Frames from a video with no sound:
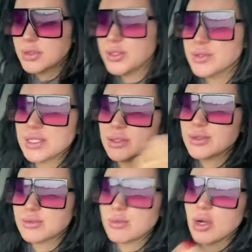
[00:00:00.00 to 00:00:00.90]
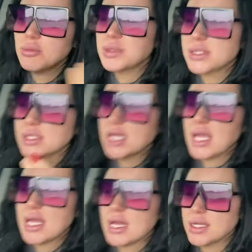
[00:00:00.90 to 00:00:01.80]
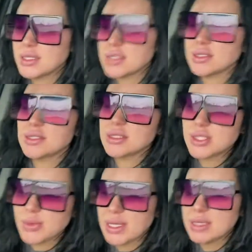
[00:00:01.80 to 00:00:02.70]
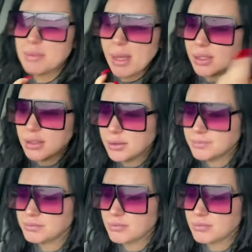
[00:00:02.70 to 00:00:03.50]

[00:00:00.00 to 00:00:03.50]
using those ropes and swinging the metal.